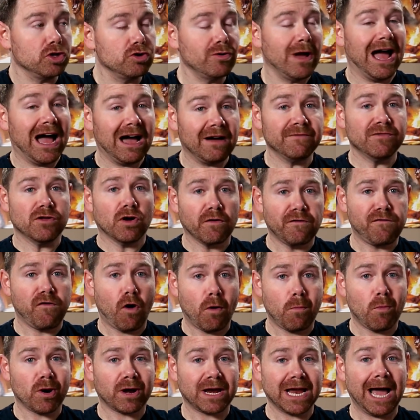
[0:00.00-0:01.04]
you have their
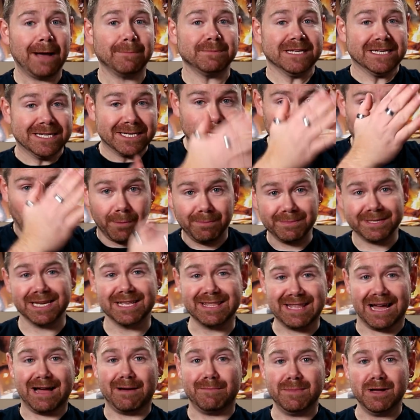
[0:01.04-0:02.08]
former captain come to
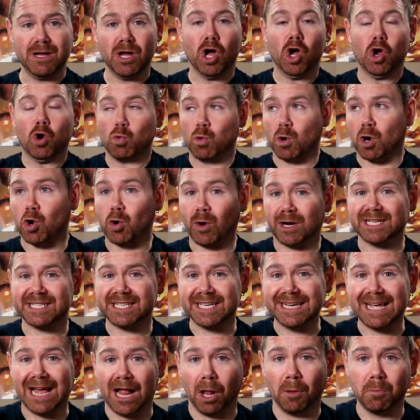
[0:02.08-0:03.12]
them
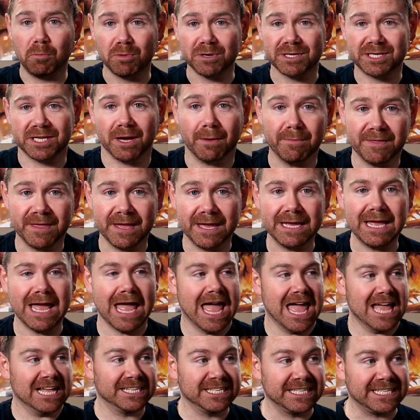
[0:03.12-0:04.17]
requesting help with something
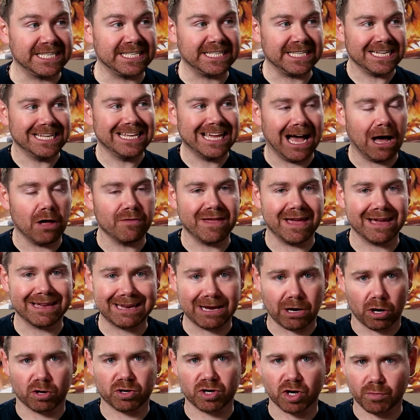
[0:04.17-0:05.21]
and see how that
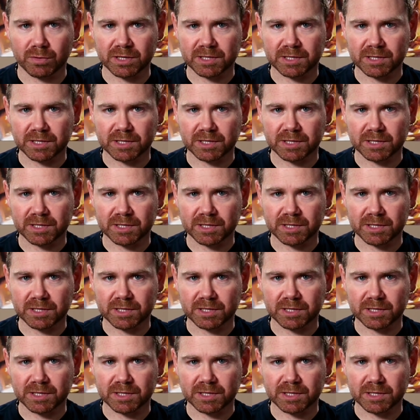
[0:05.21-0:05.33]
character